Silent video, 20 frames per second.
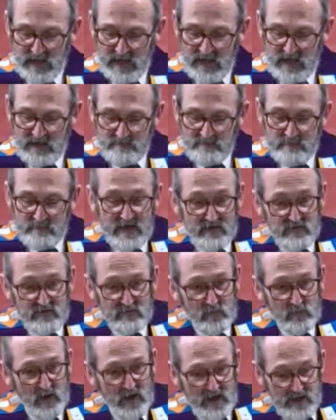It makes
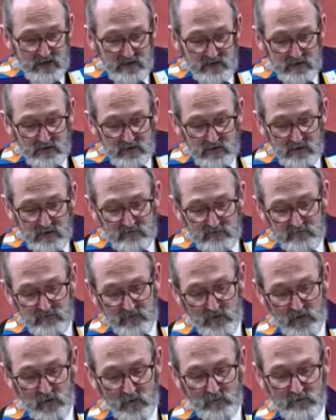way for
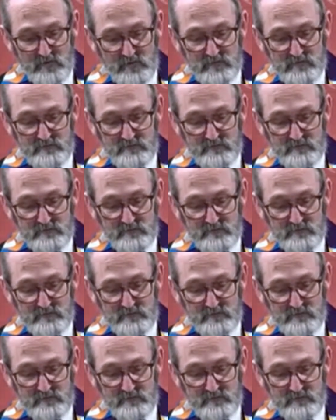hope.